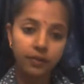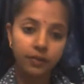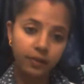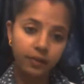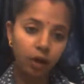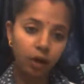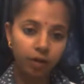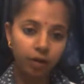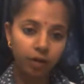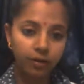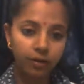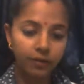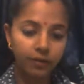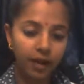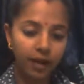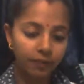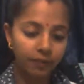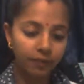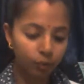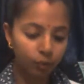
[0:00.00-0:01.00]
Future
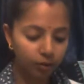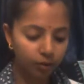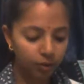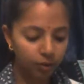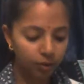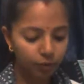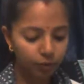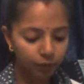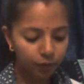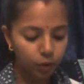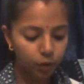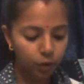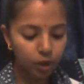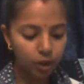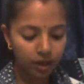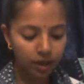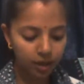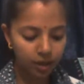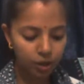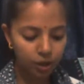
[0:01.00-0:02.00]
indefinite already we have
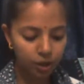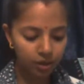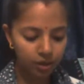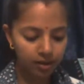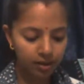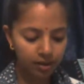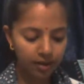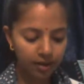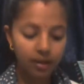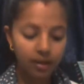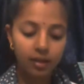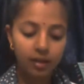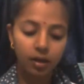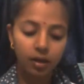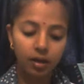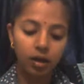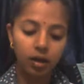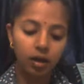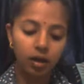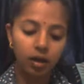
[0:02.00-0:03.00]
known. So future
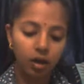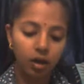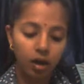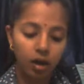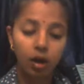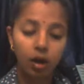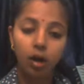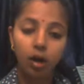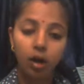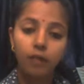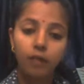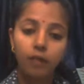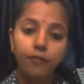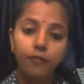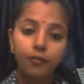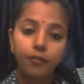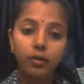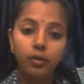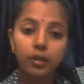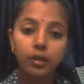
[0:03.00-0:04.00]
continuous tense, uh,
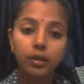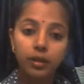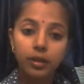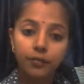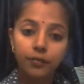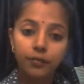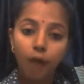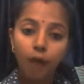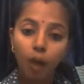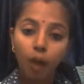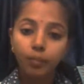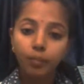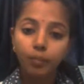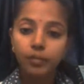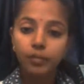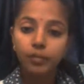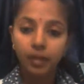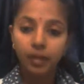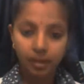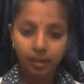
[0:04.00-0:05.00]

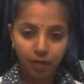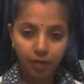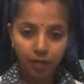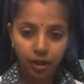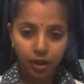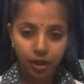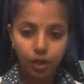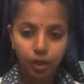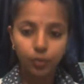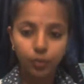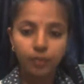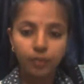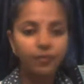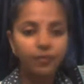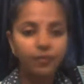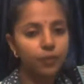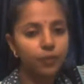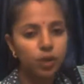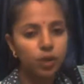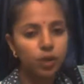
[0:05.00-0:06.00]
the form, the
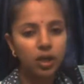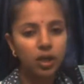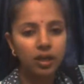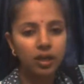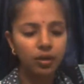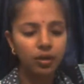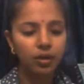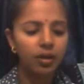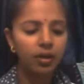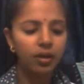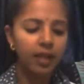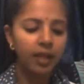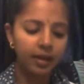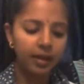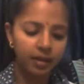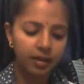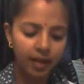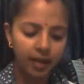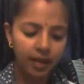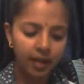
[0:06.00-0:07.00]
structure will be future
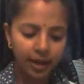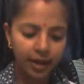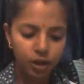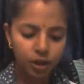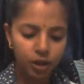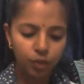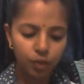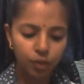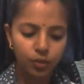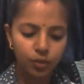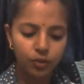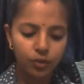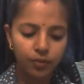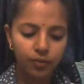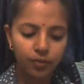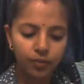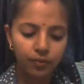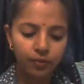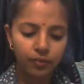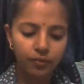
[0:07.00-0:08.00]
continuous. That the action
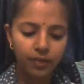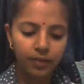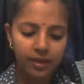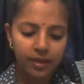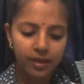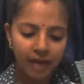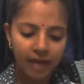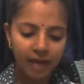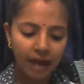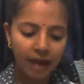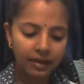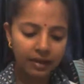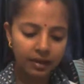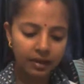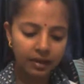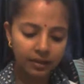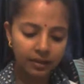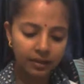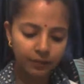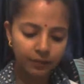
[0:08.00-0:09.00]
which we
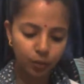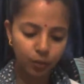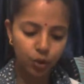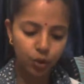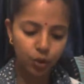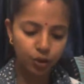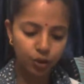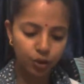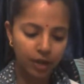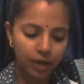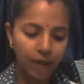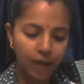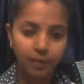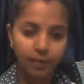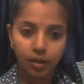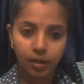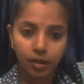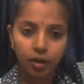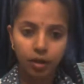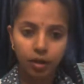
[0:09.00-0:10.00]
start in the future
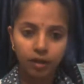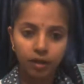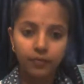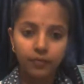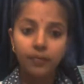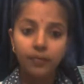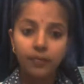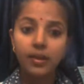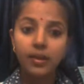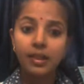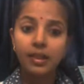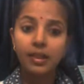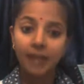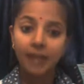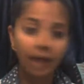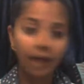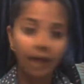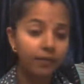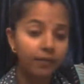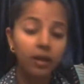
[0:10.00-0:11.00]
time is not, and we
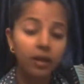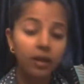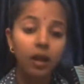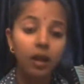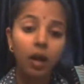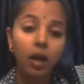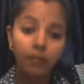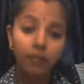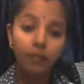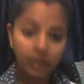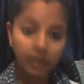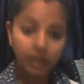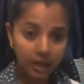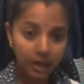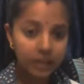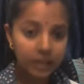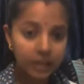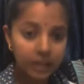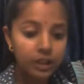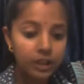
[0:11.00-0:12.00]
will
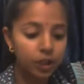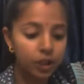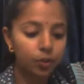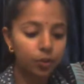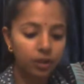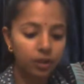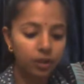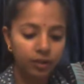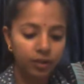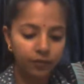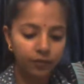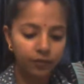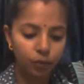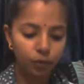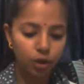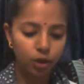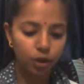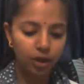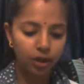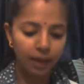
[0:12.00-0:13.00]
continue in the
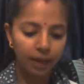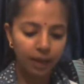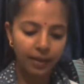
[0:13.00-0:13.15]
future time.